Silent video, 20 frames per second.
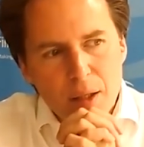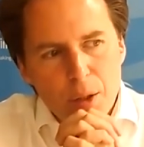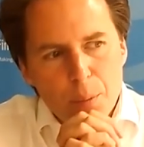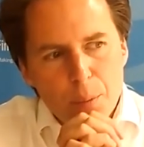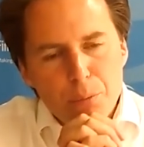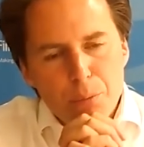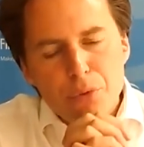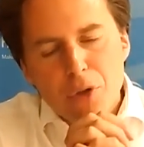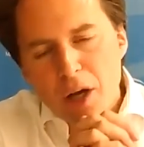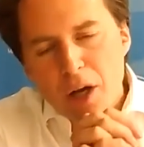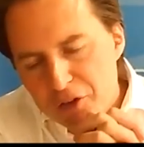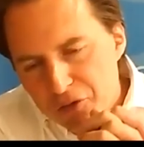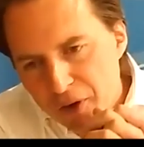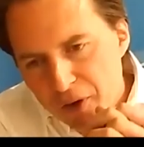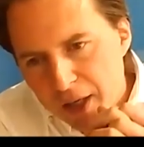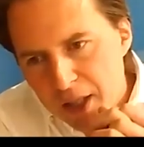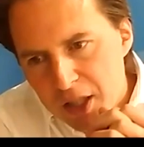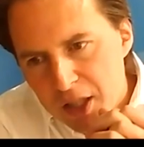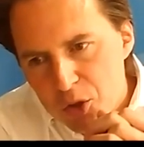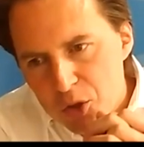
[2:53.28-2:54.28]
private
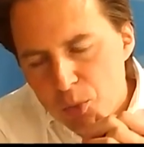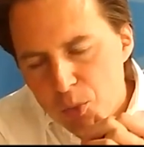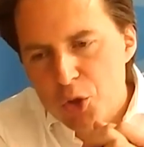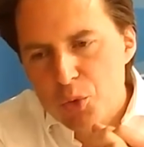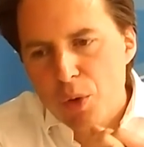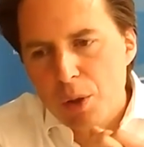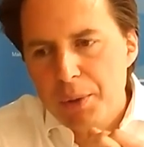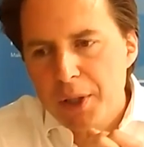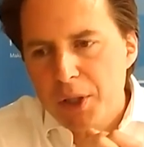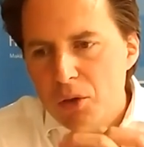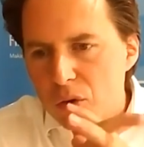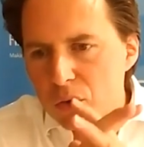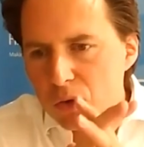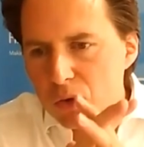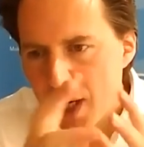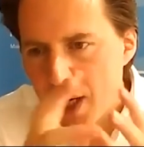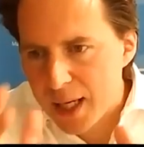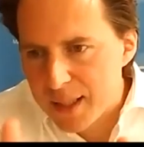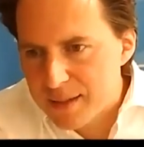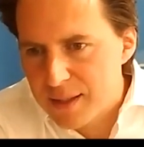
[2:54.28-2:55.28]
finance, which will be
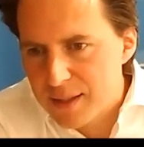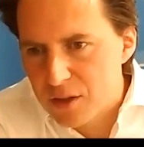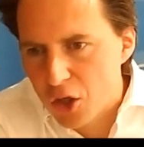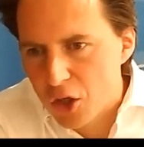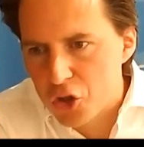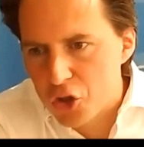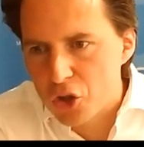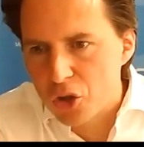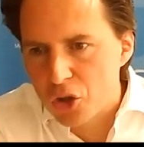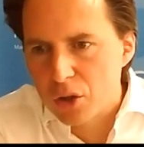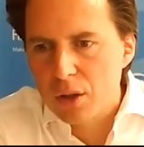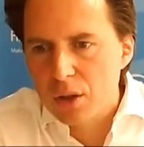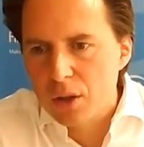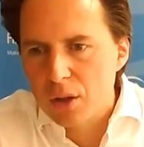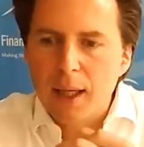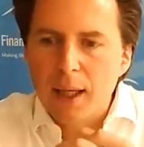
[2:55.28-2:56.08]
the last discussion,